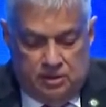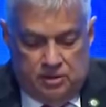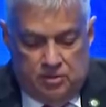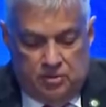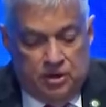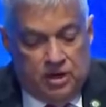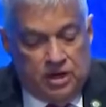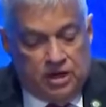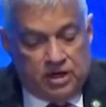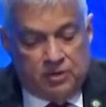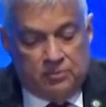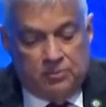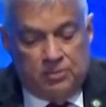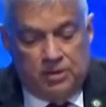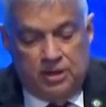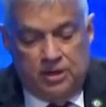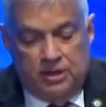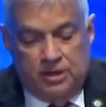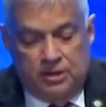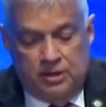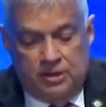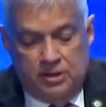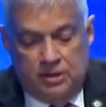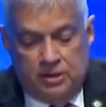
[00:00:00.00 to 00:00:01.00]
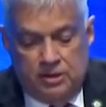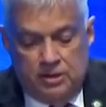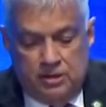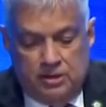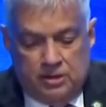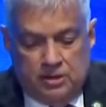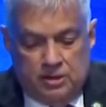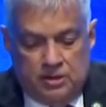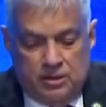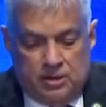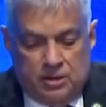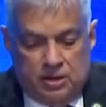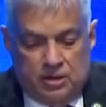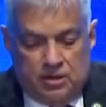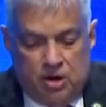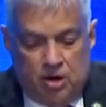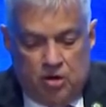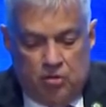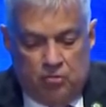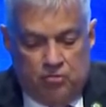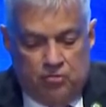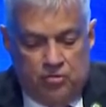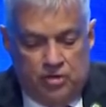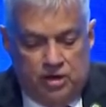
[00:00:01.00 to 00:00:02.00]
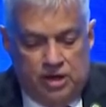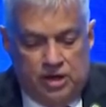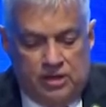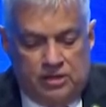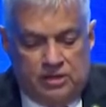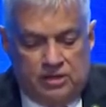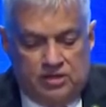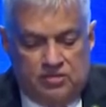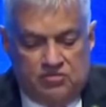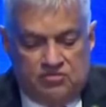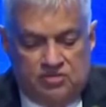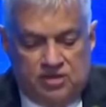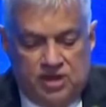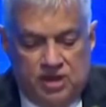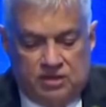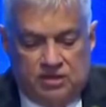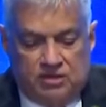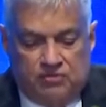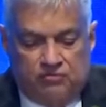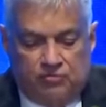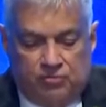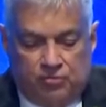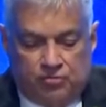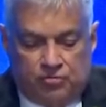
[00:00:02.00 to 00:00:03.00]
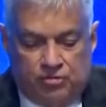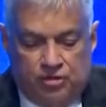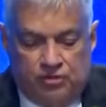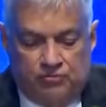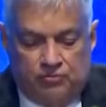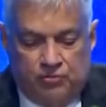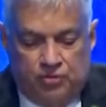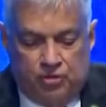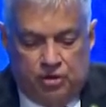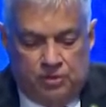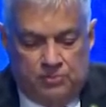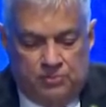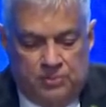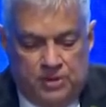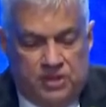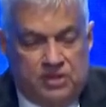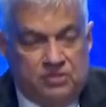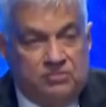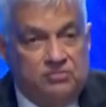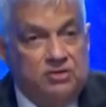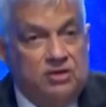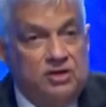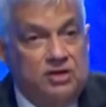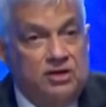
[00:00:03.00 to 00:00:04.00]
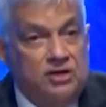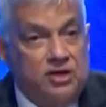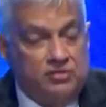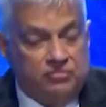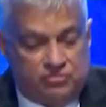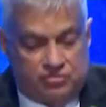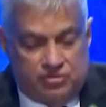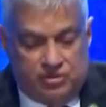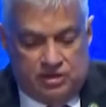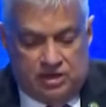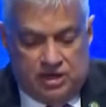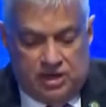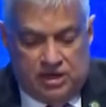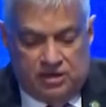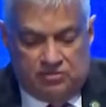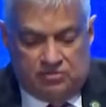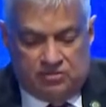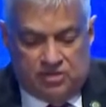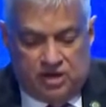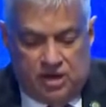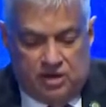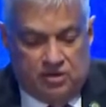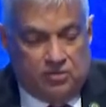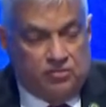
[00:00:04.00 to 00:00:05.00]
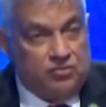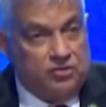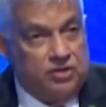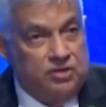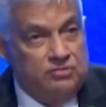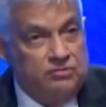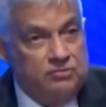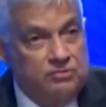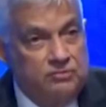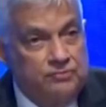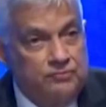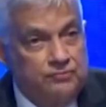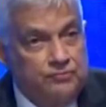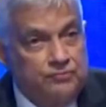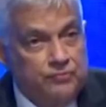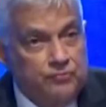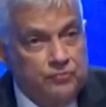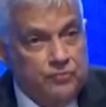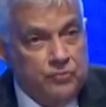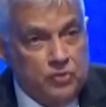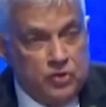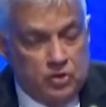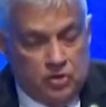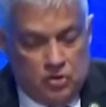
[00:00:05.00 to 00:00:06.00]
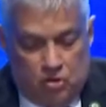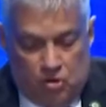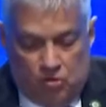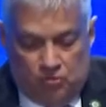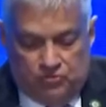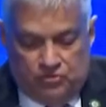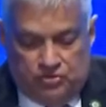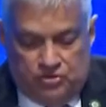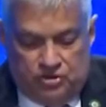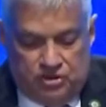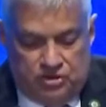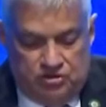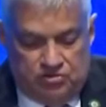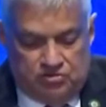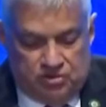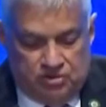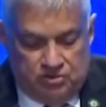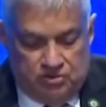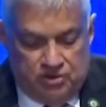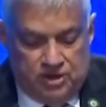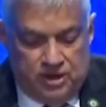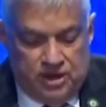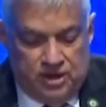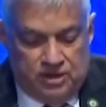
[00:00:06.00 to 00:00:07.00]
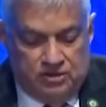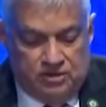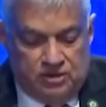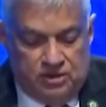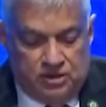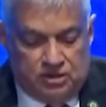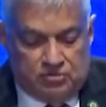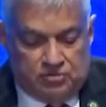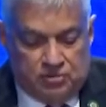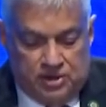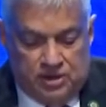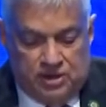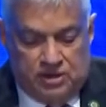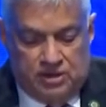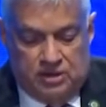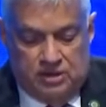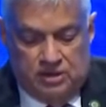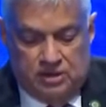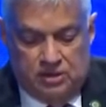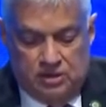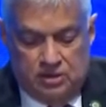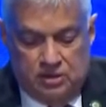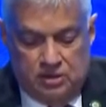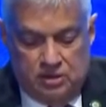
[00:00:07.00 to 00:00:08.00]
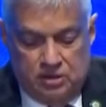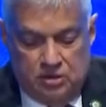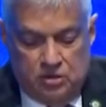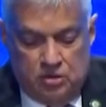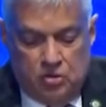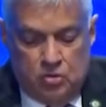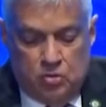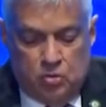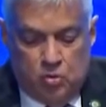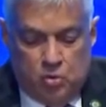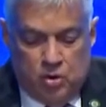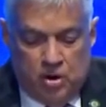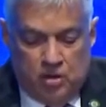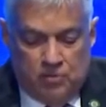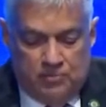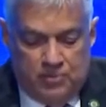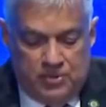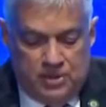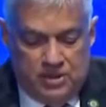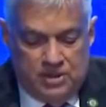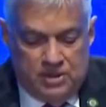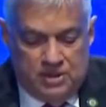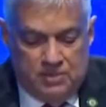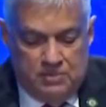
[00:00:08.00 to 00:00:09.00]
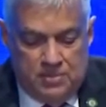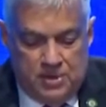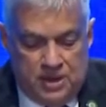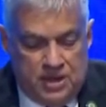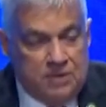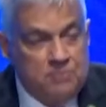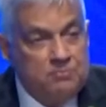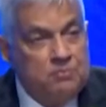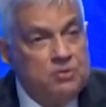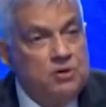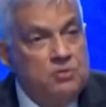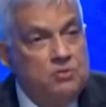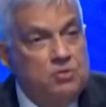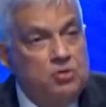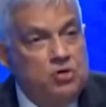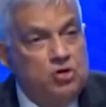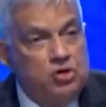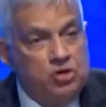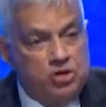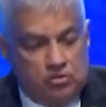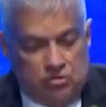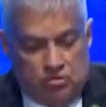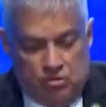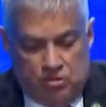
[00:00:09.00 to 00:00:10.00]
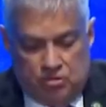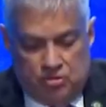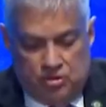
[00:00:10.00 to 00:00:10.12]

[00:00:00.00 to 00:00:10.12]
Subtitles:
Regrettably, the ground reality is that the fossil fuel-based industrialized countries of G7 and G20, who have been the main promoters of